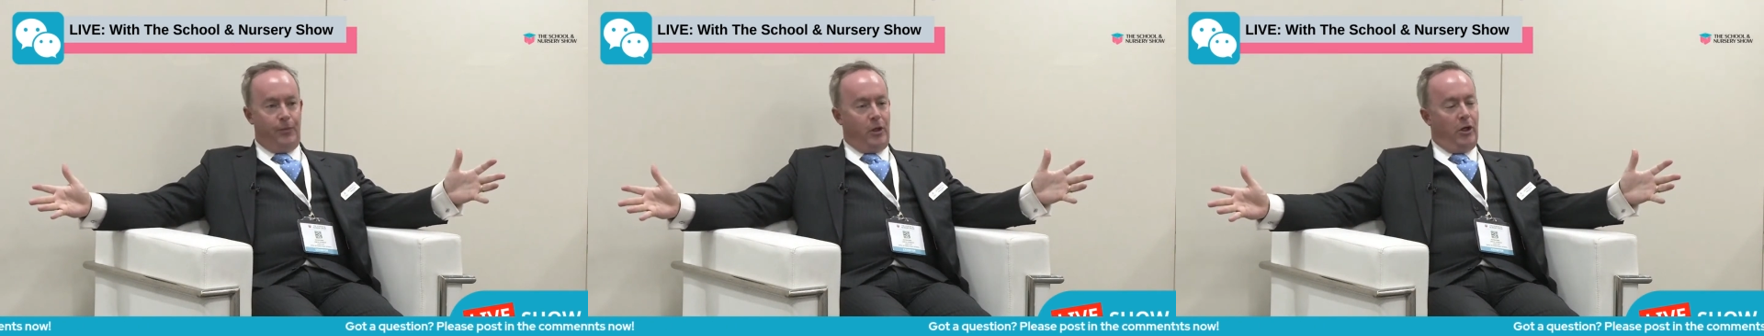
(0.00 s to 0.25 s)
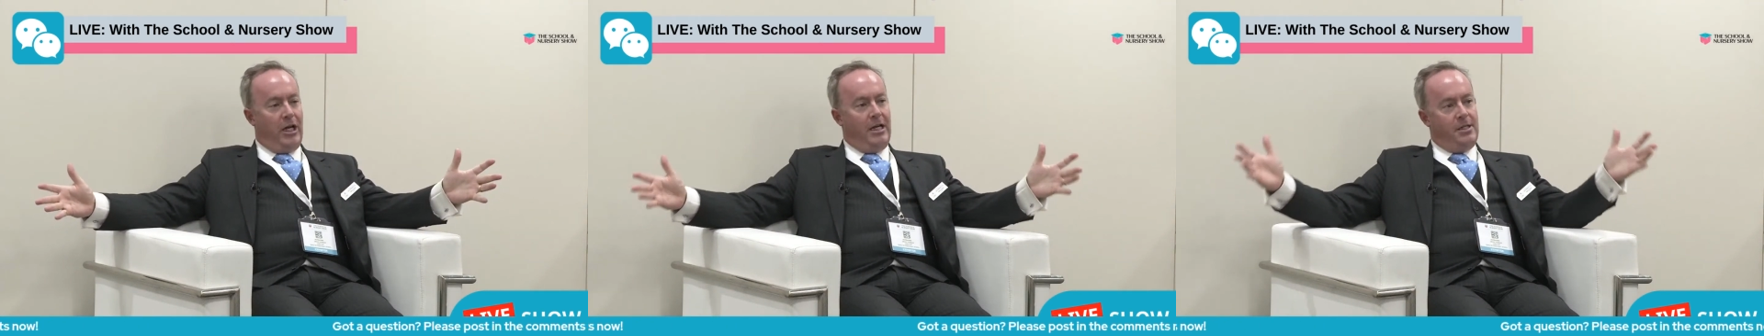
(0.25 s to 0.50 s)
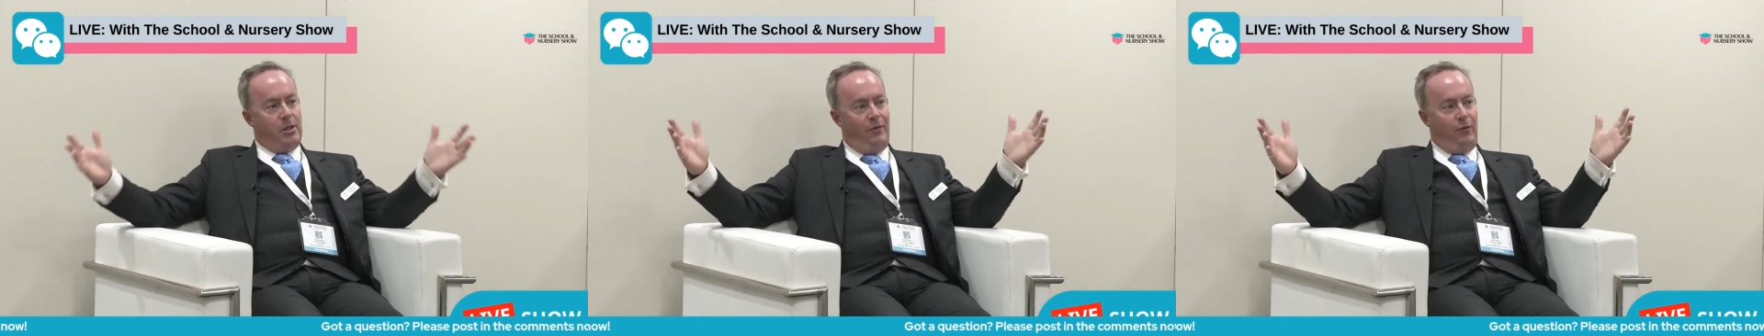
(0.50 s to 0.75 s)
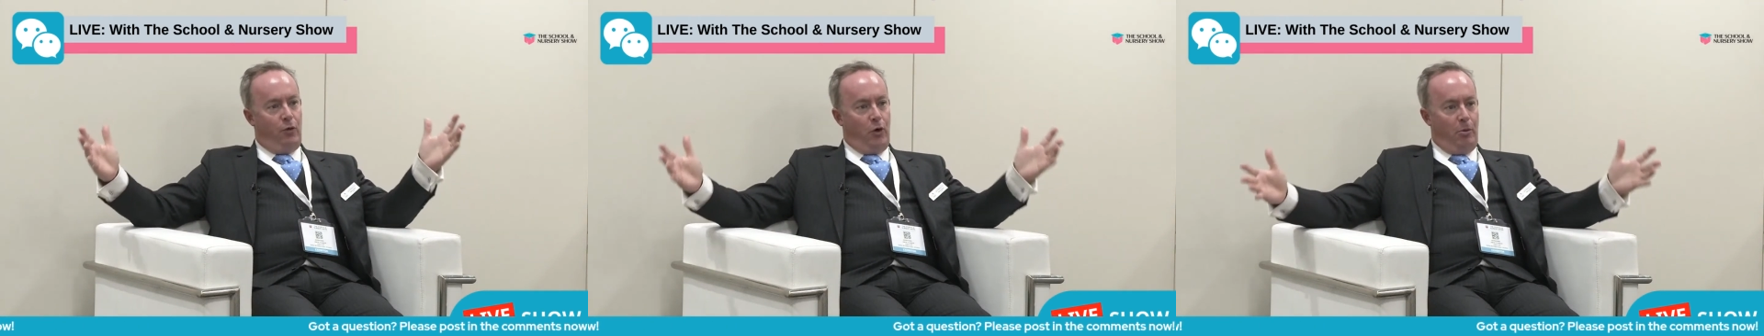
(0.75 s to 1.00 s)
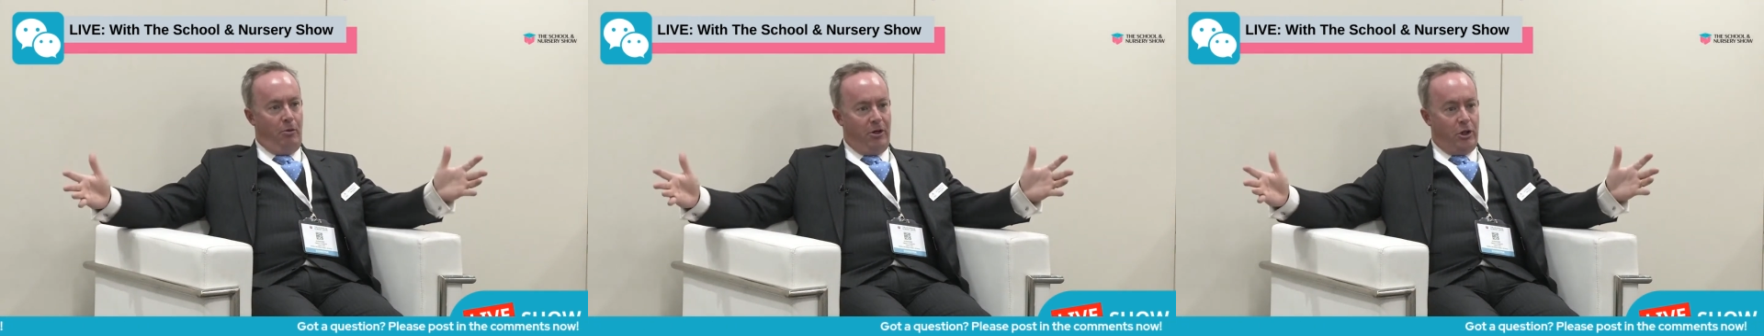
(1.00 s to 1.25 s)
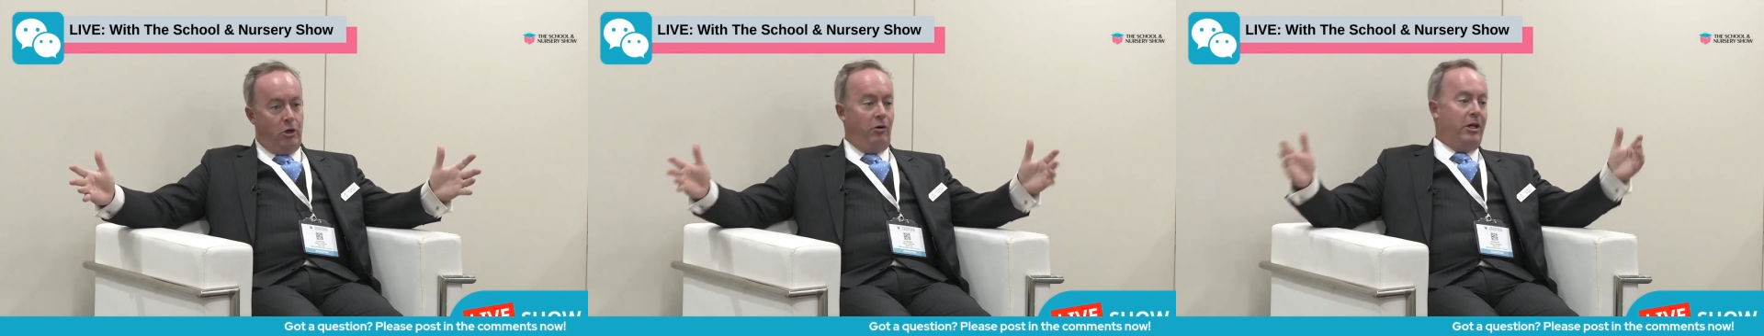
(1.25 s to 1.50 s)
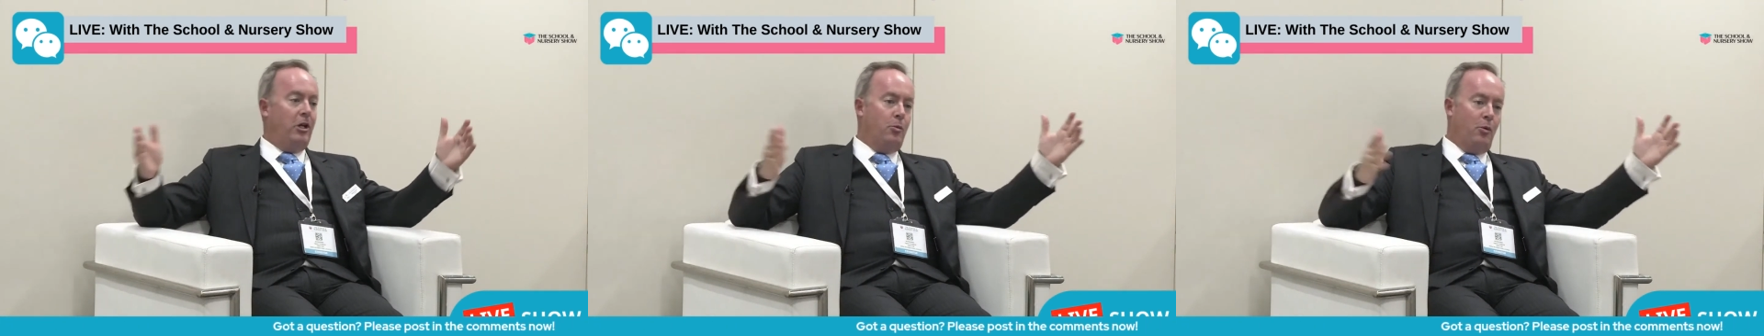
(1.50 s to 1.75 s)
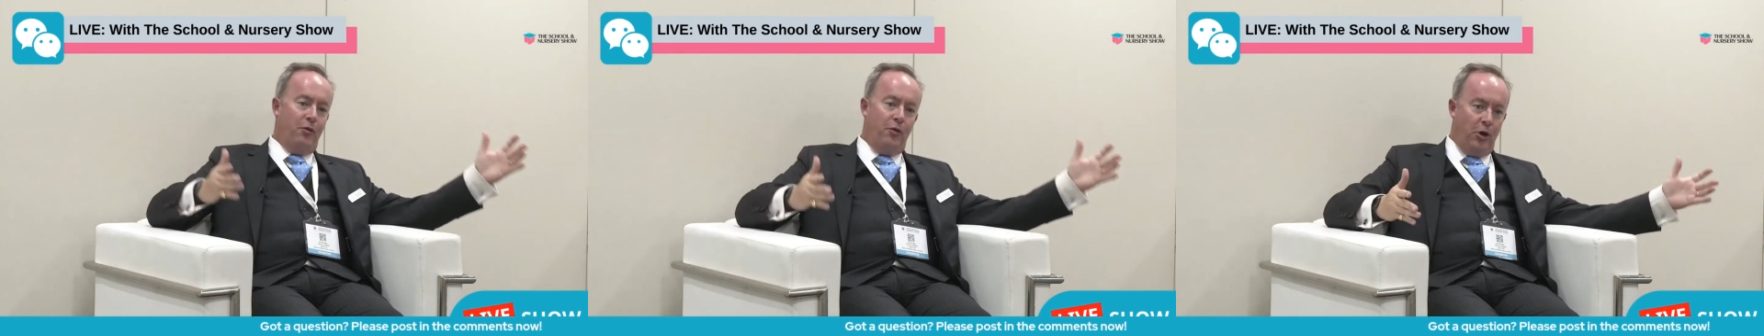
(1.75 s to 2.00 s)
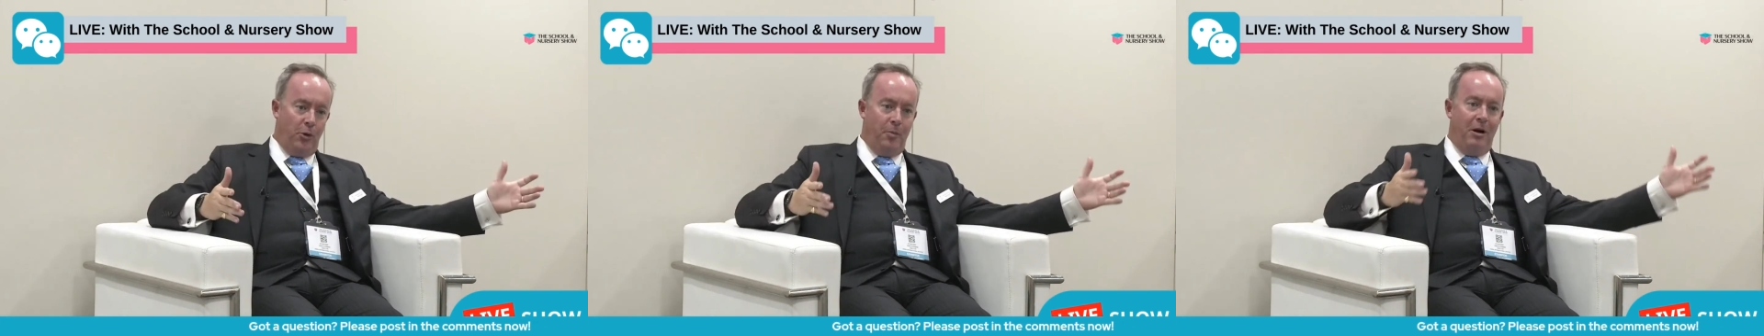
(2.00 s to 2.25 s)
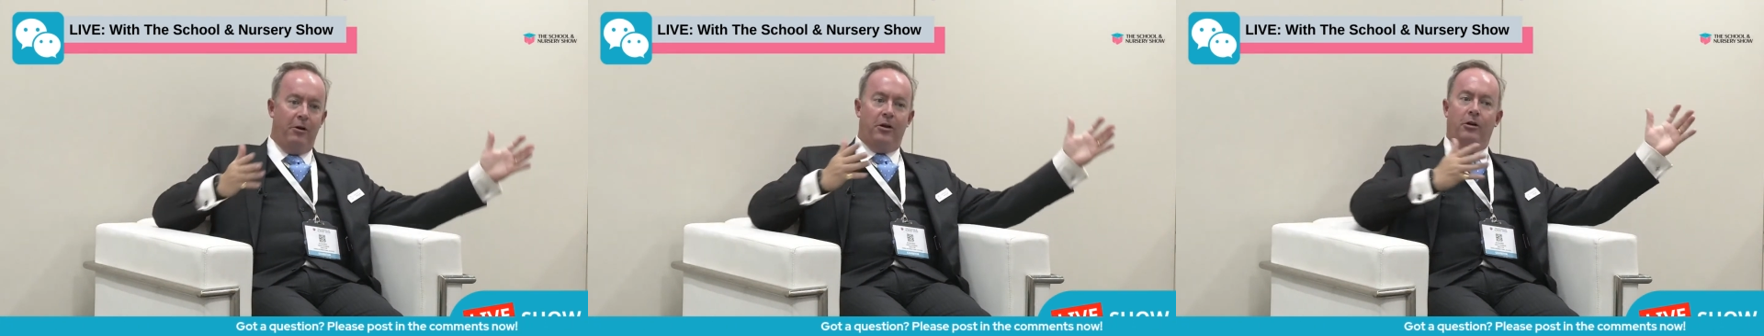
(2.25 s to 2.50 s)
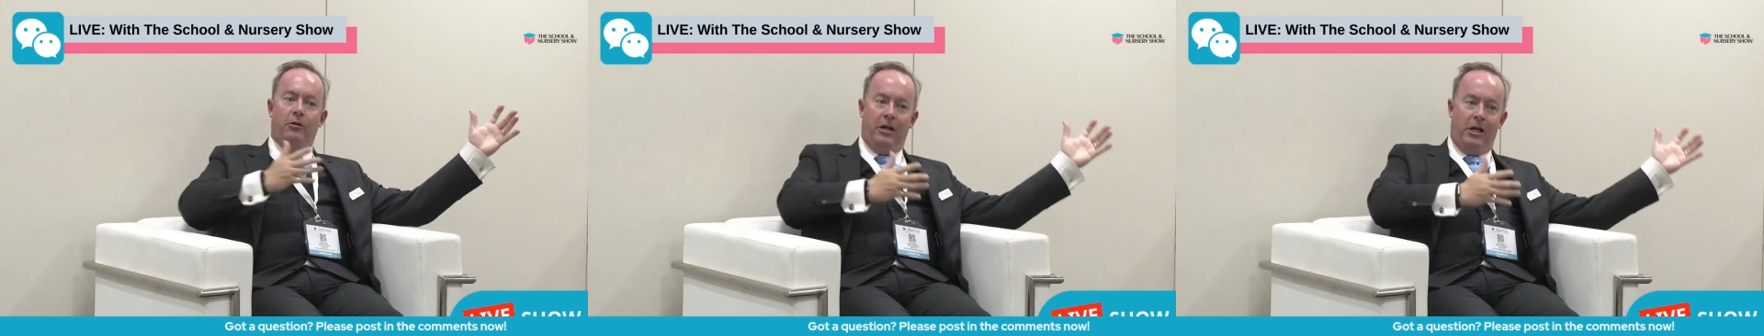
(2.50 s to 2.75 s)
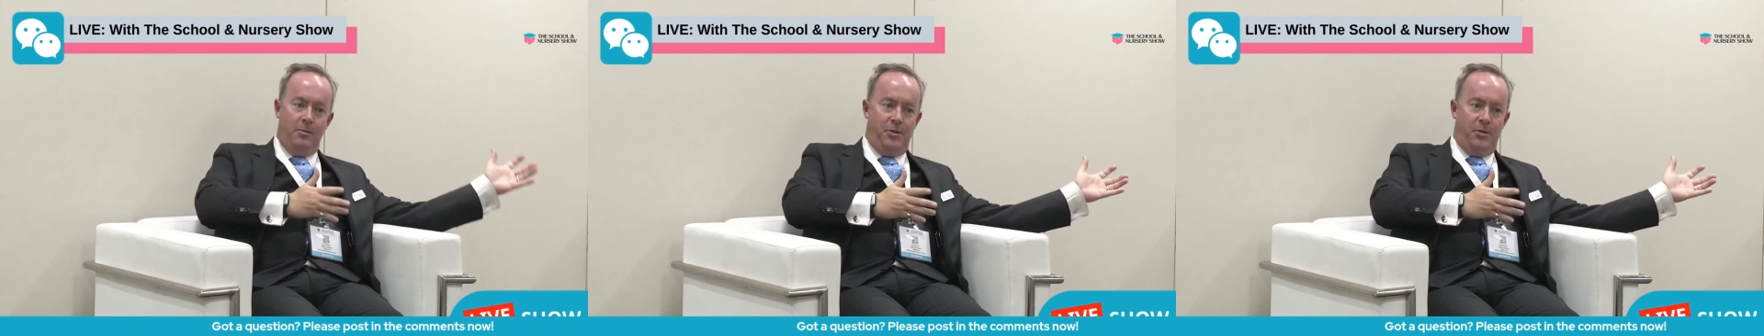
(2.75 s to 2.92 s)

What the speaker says: Okay, so if you've got a British curriculum, or if you've got American curriculum,